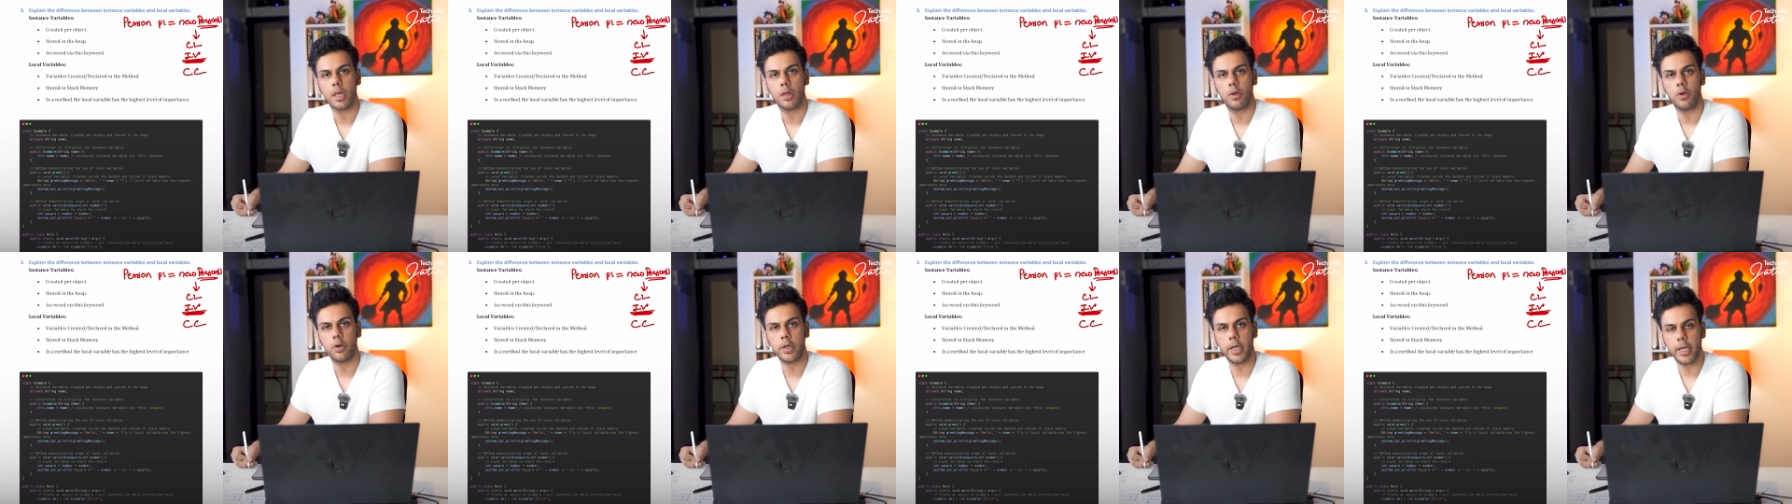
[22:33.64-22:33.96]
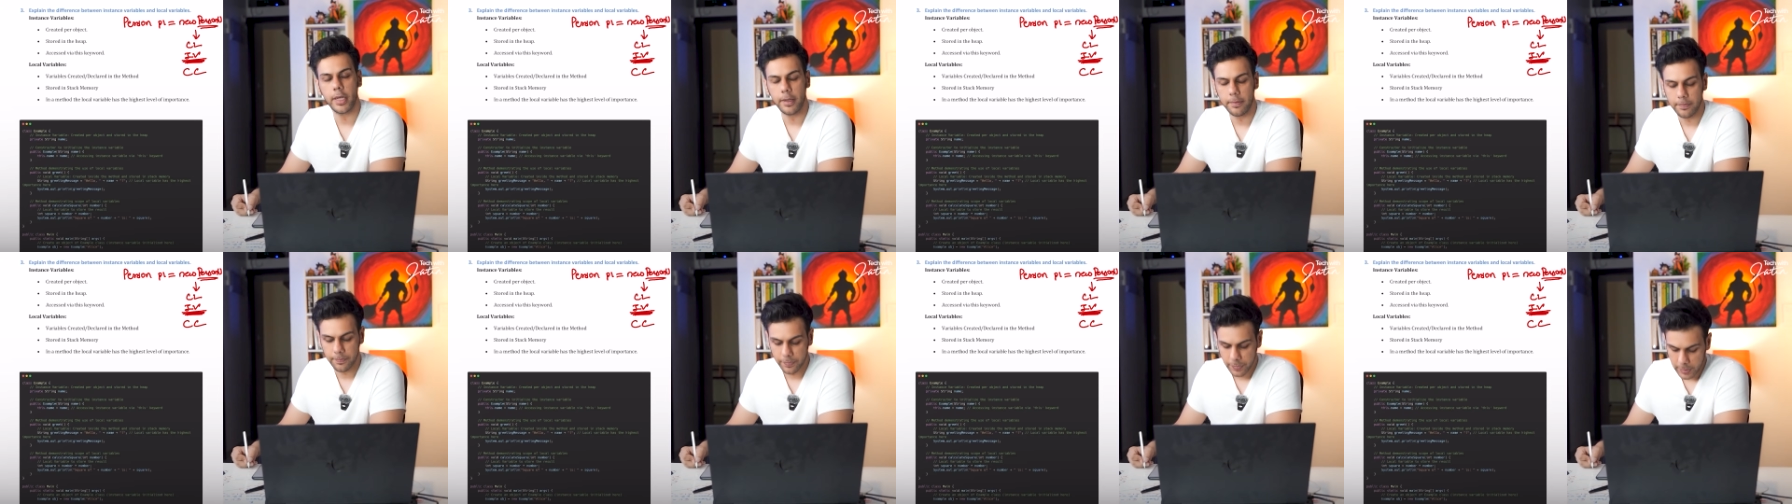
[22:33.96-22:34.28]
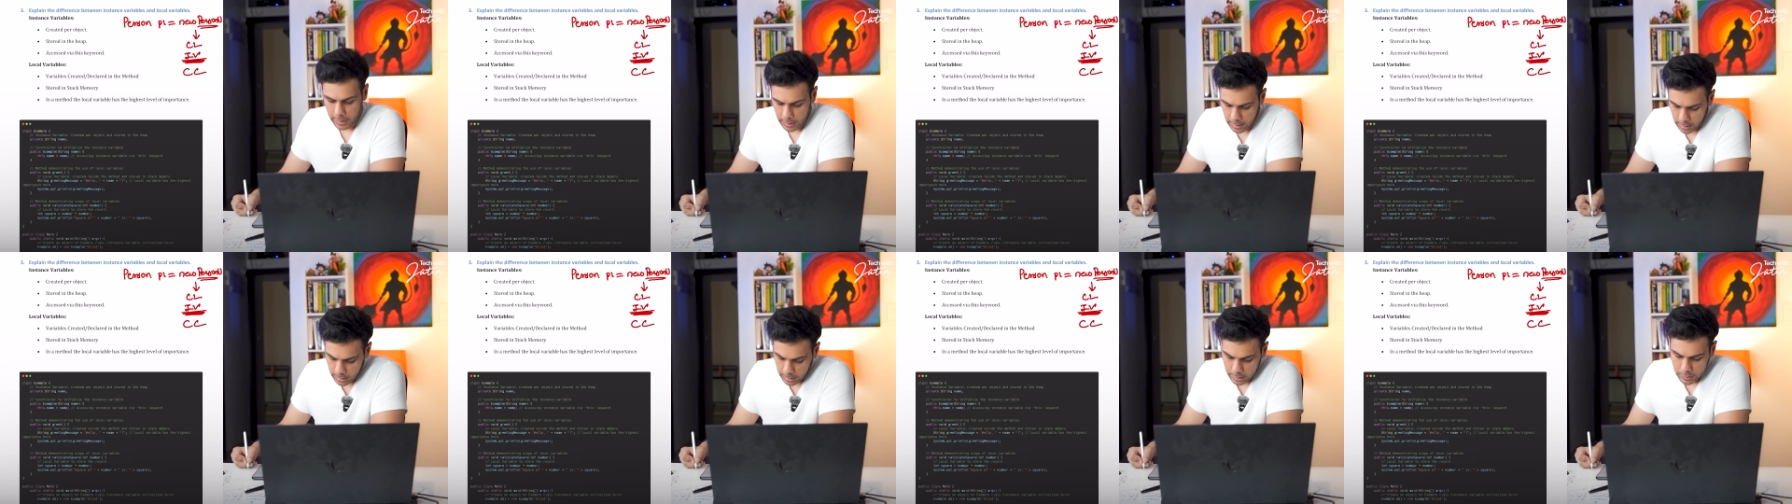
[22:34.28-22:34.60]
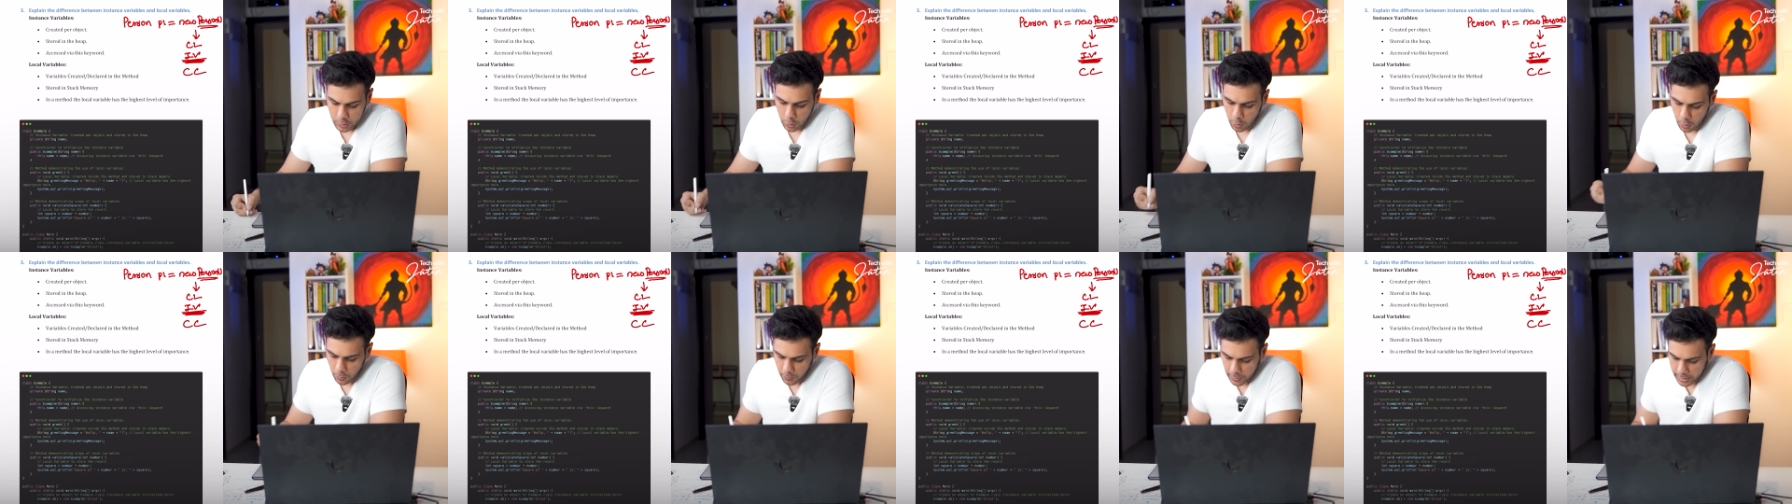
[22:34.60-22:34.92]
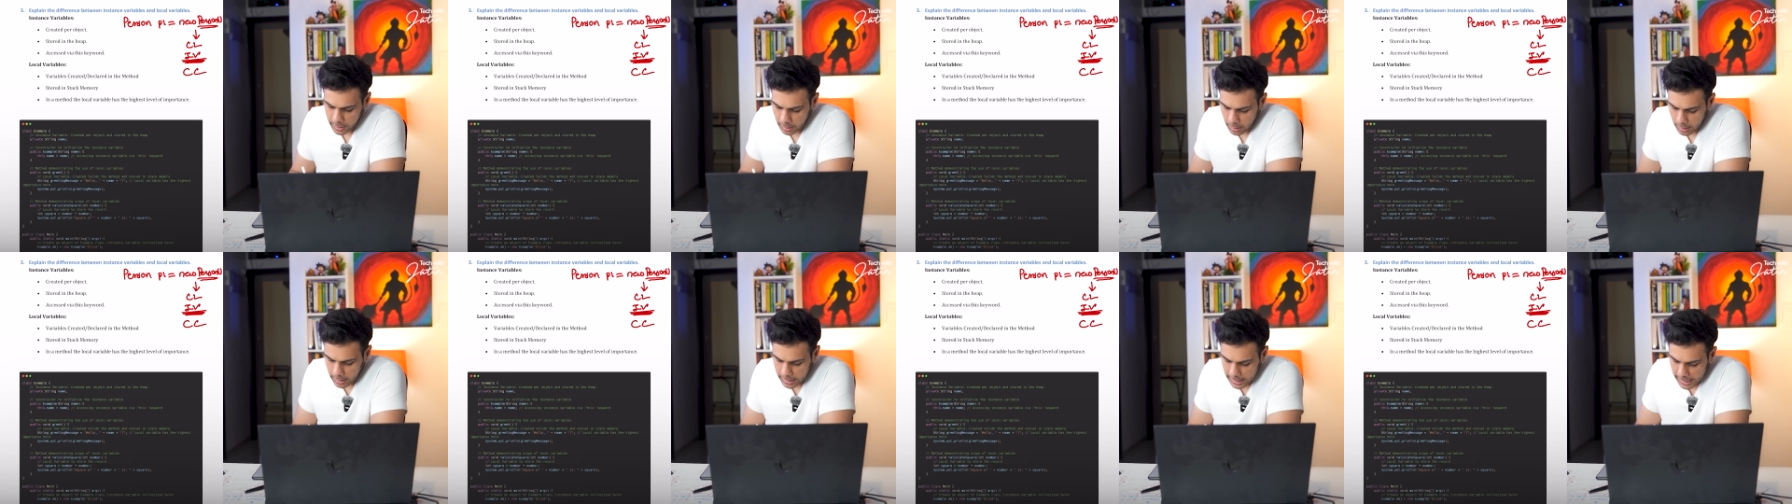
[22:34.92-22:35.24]
Okay. So over
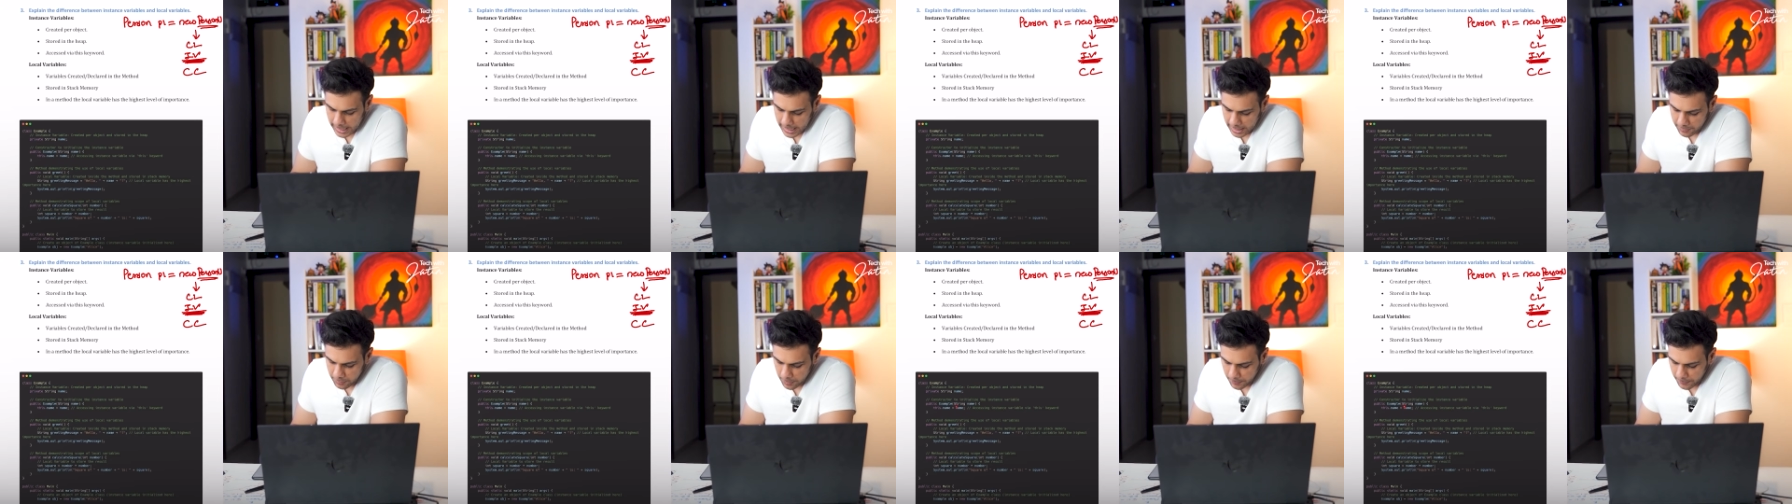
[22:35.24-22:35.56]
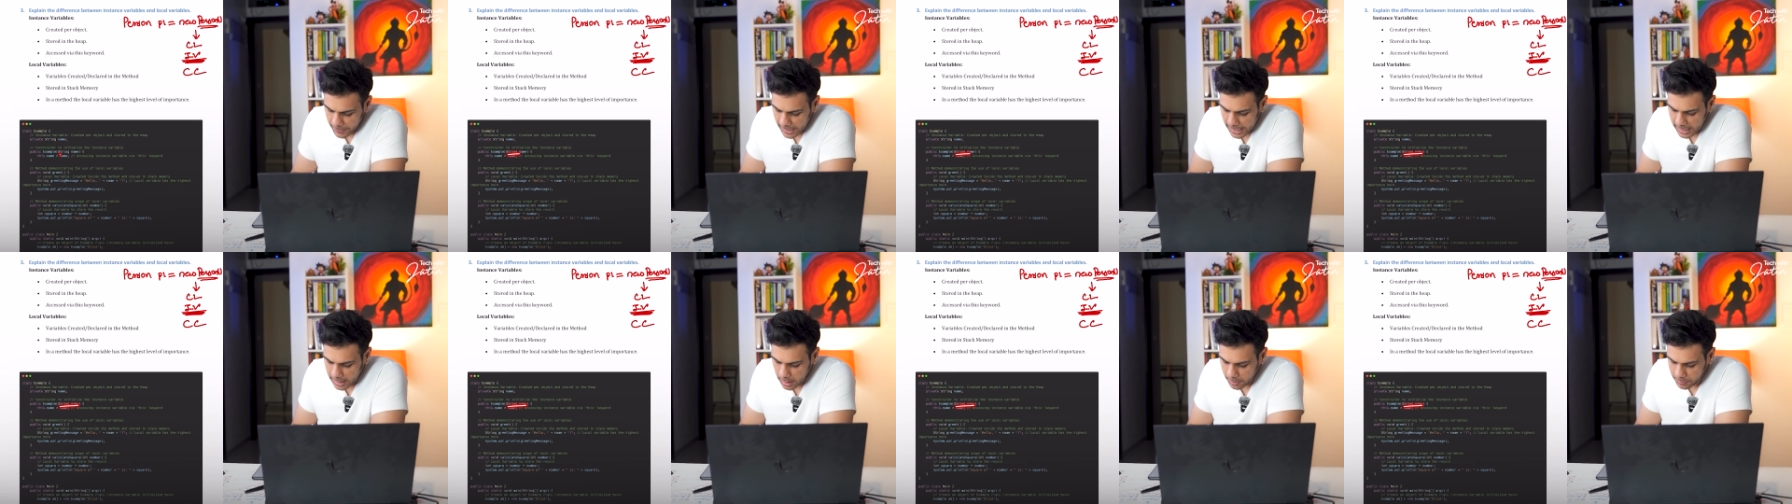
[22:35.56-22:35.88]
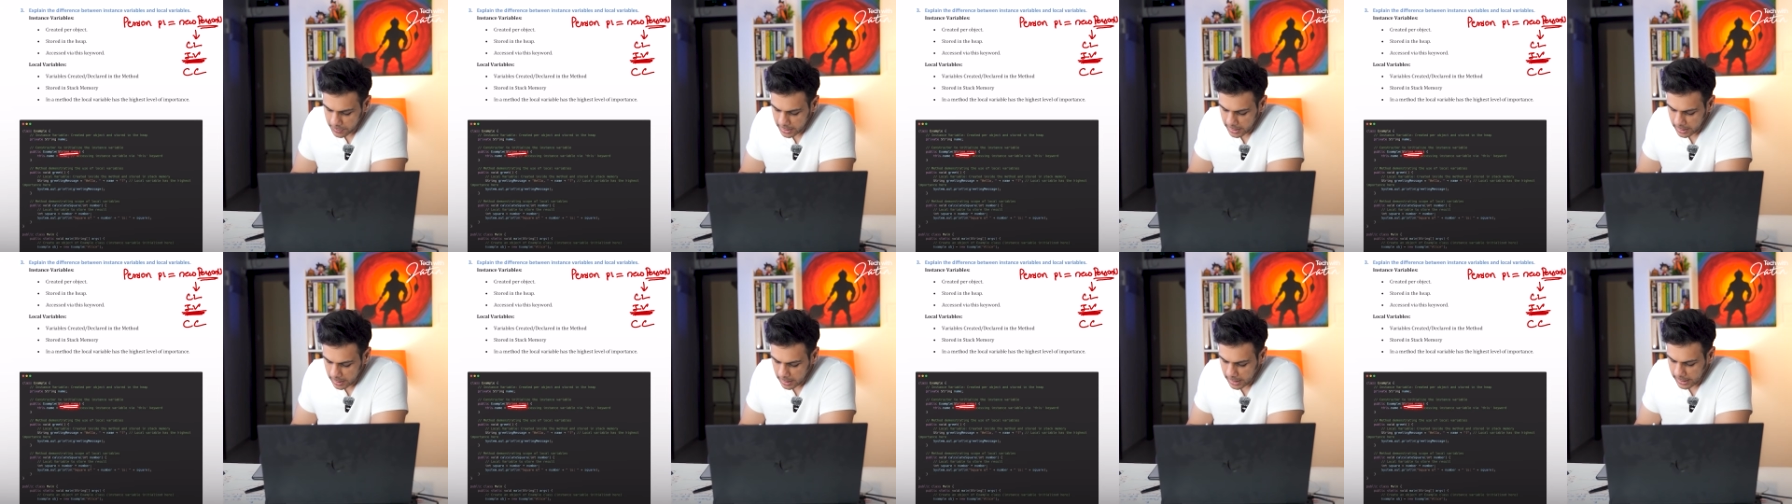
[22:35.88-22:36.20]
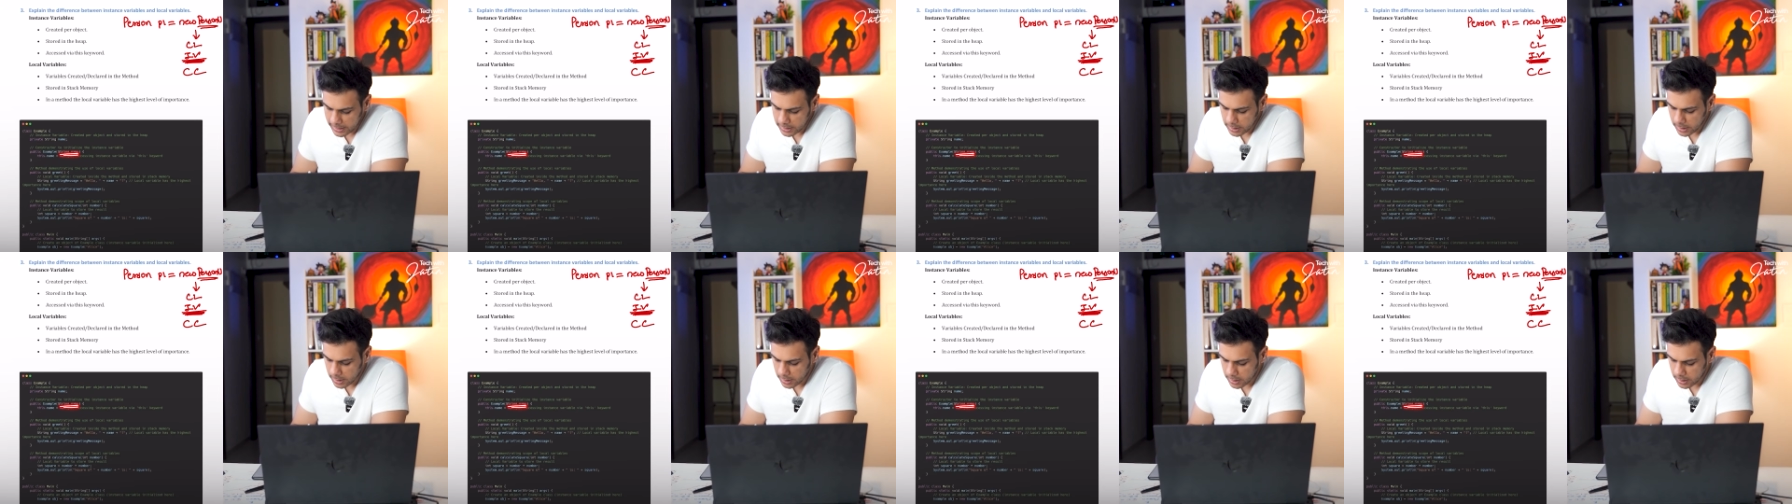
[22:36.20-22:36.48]
here, I have a parameterized